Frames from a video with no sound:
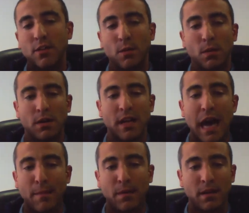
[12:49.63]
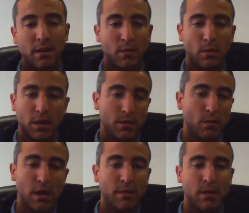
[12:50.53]
the word Apple with
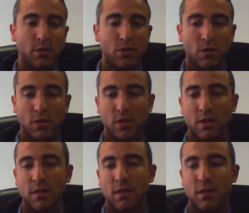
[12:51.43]
whatever you choose.